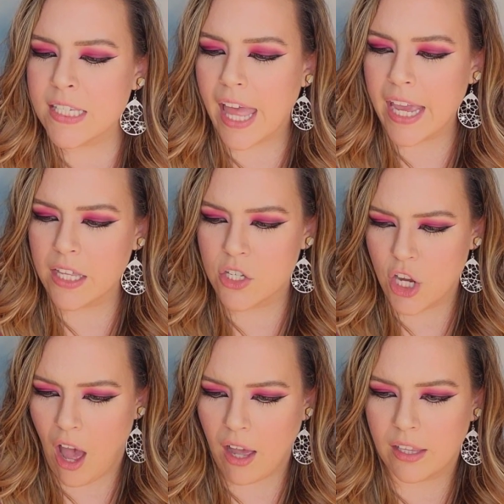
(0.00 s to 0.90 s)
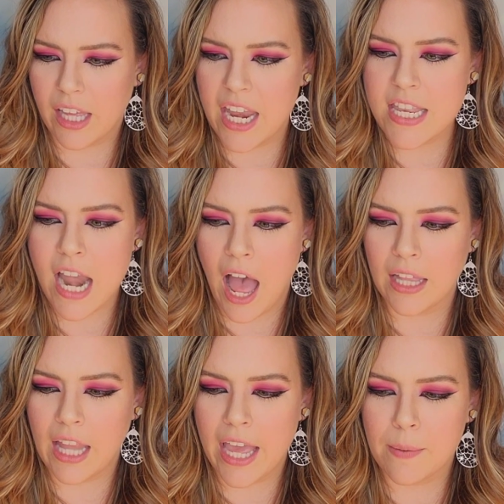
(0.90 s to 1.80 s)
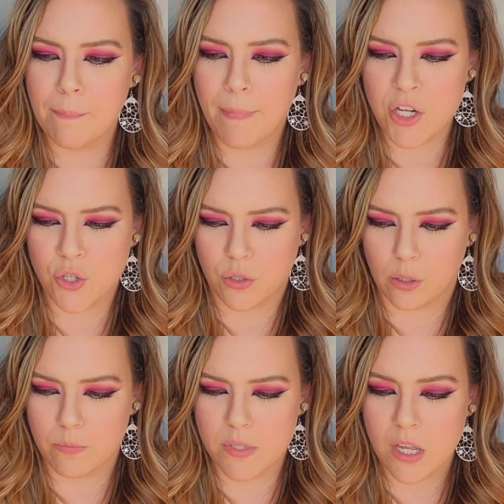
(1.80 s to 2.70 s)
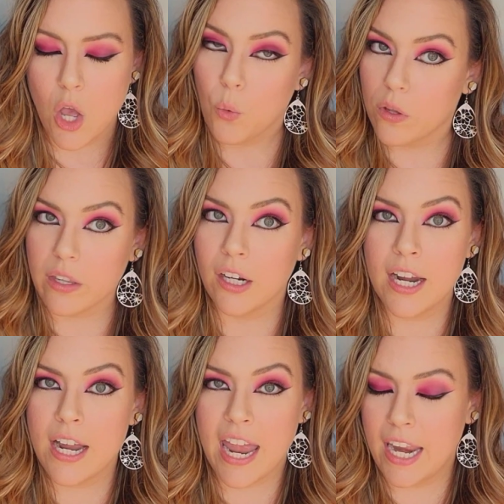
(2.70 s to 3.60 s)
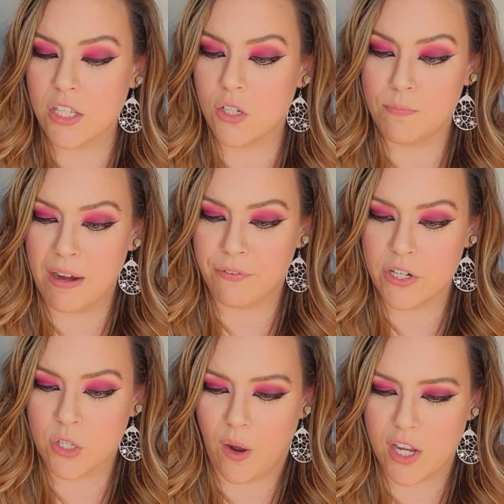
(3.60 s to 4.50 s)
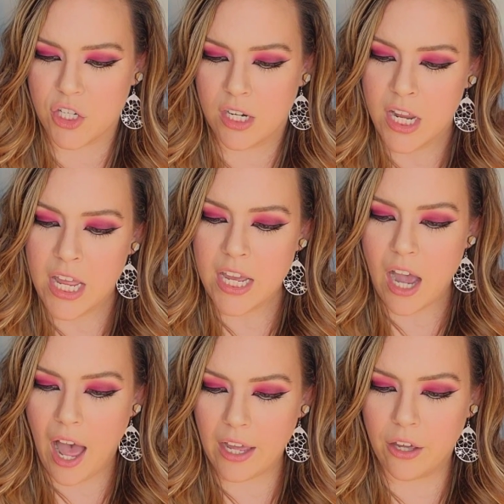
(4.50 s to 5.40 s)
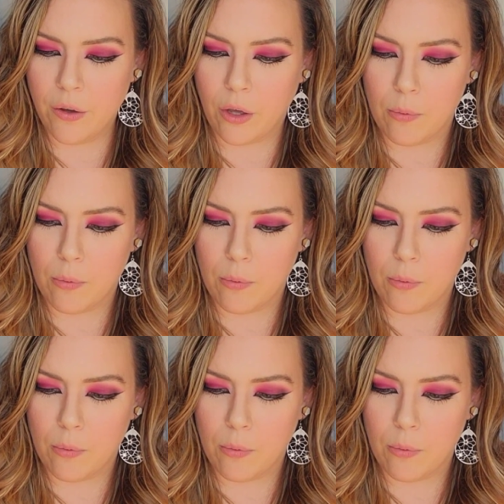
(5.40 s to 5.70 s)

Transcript: like chocolate, not like mushrooms. Well, there it answered my first question. Hot cocoa